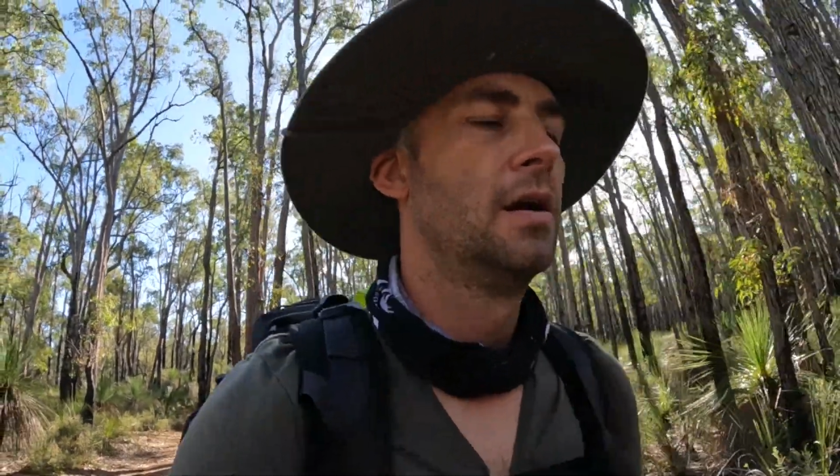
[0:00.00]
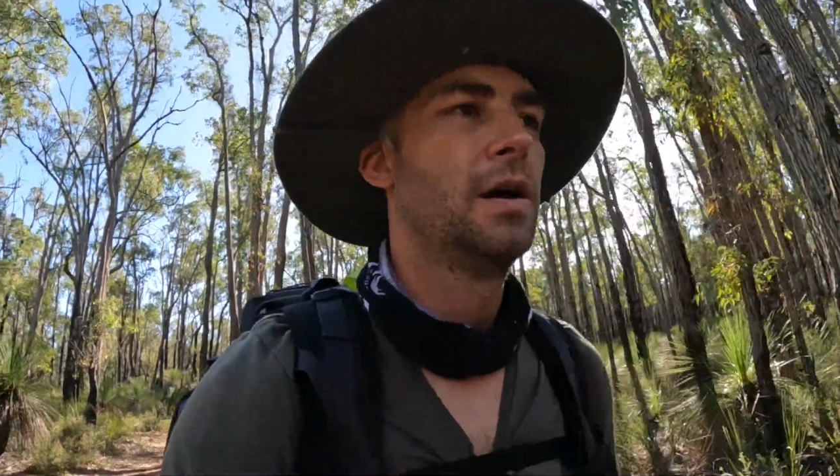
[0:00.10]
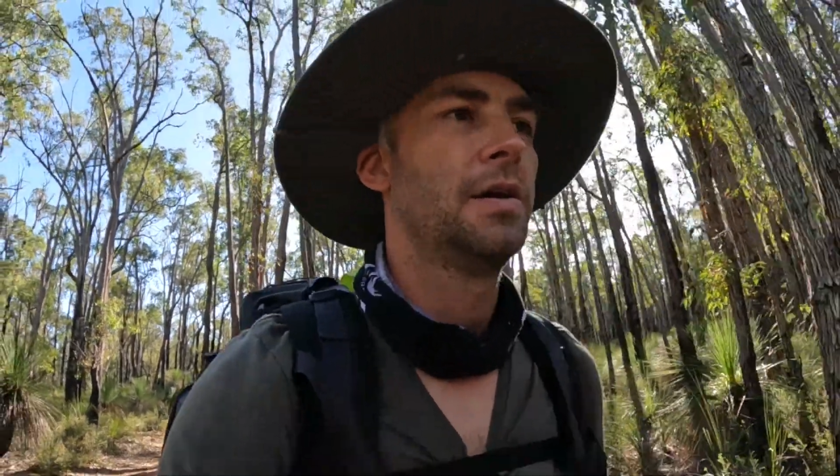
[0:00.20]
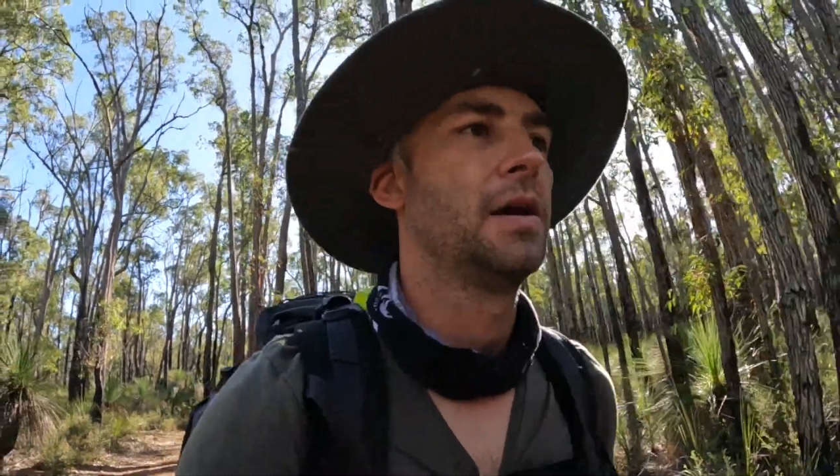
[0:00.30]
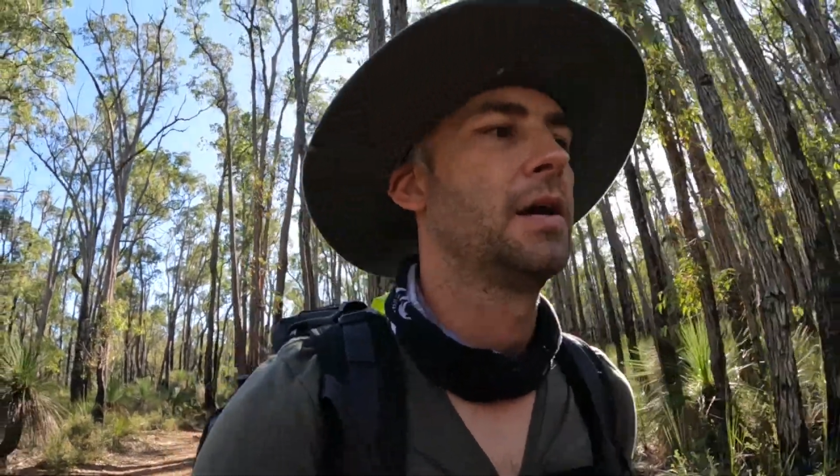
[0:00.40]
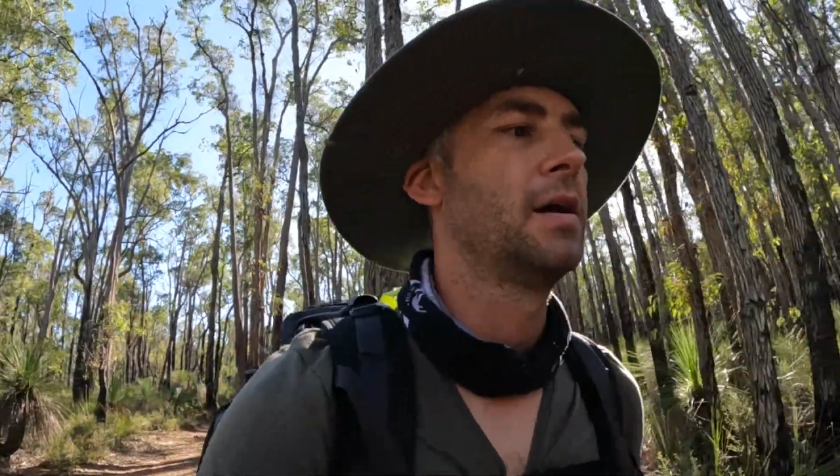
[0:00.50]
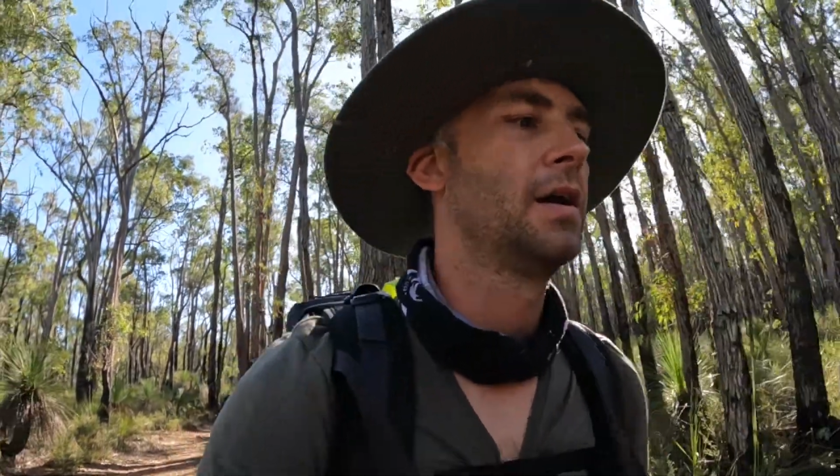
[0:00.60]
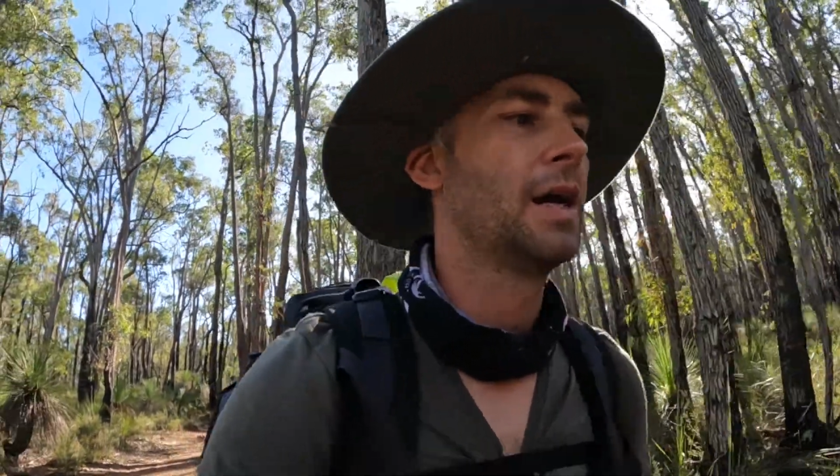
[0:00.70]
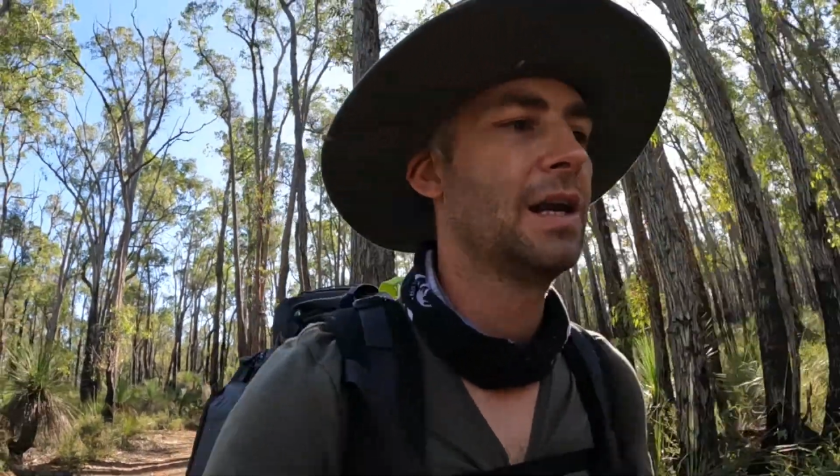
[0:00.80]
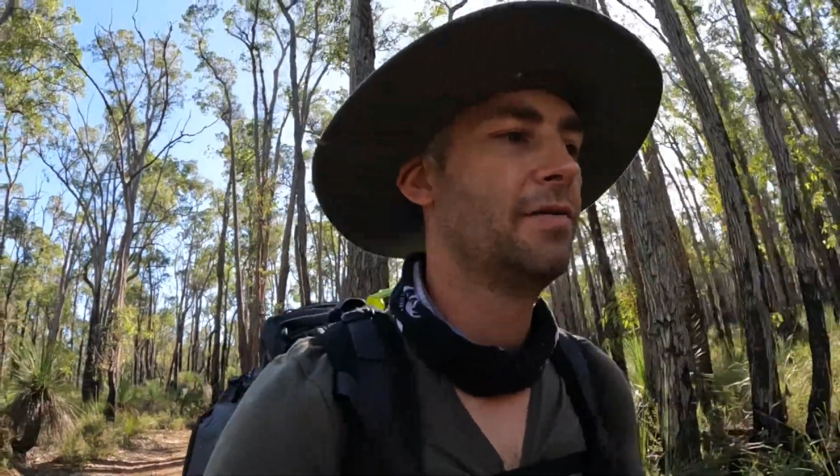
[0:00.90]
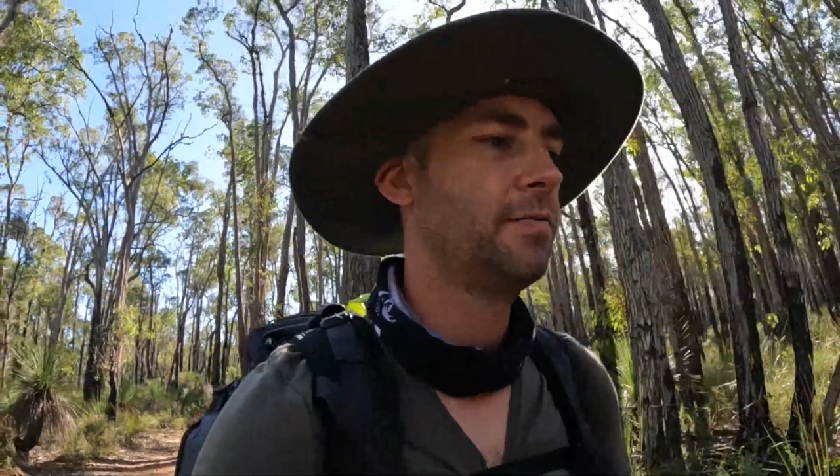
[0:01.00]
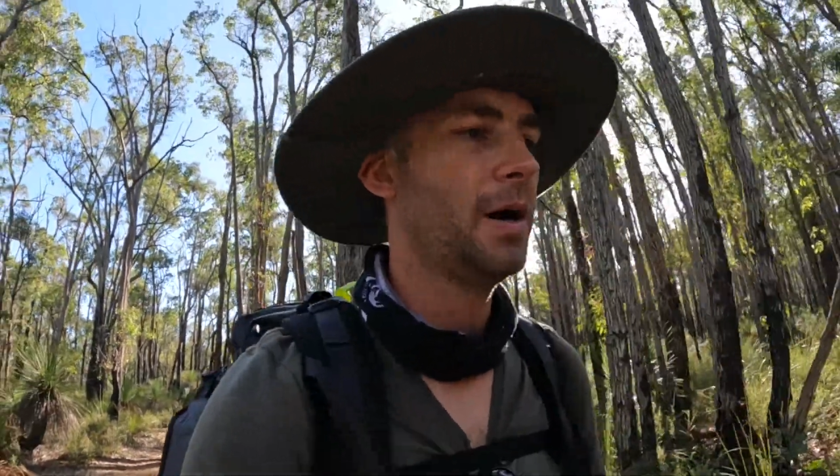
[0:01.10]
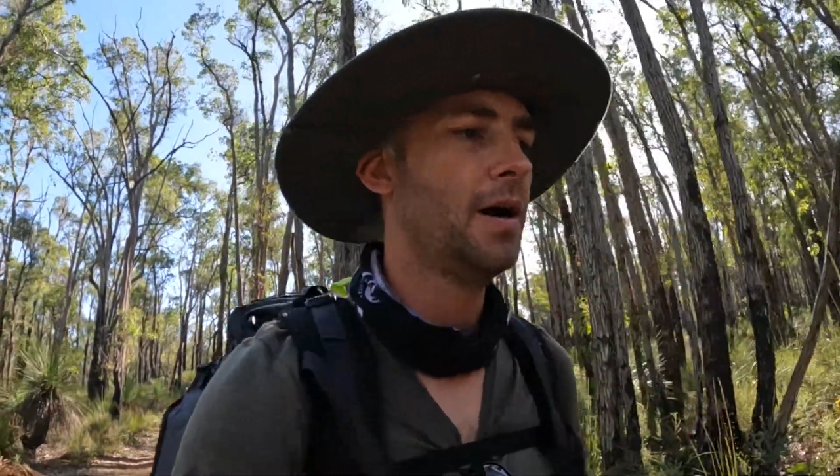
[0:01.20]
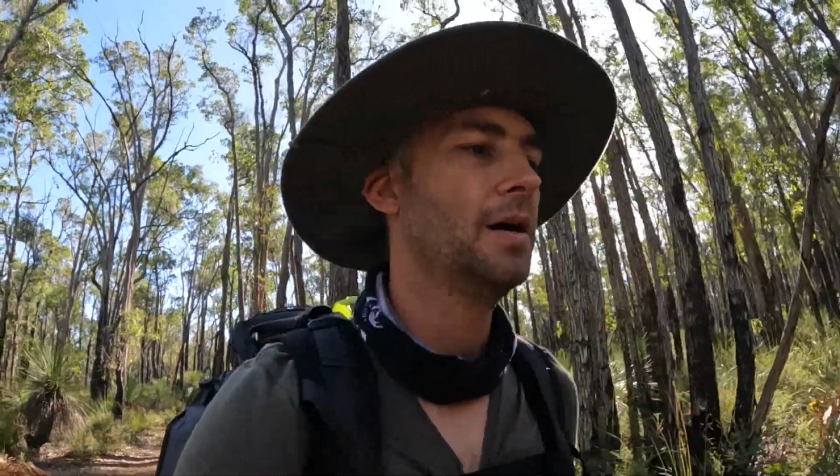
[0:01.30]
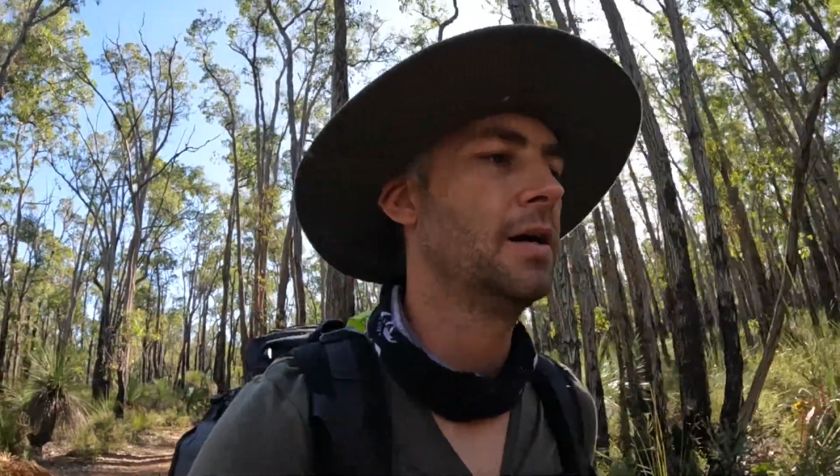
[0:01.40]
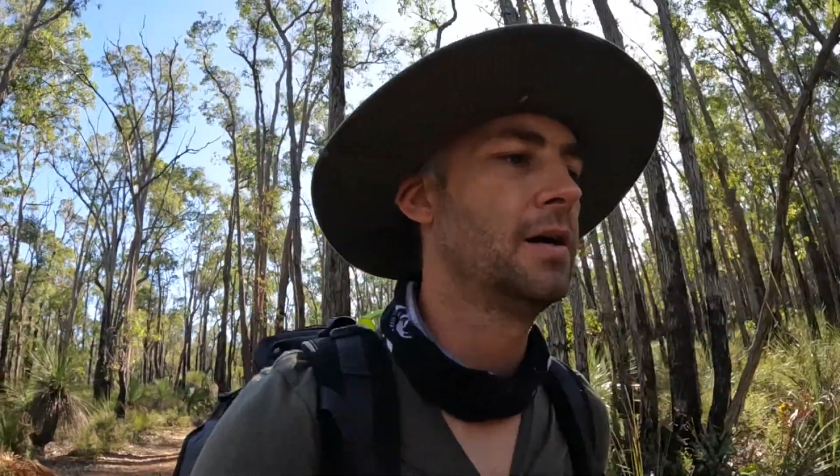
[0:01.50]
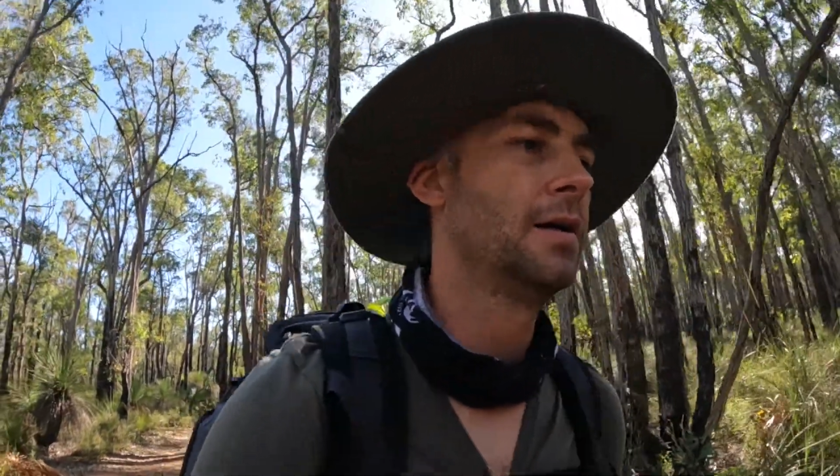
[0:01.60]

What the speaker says: Had a Cliff Bar,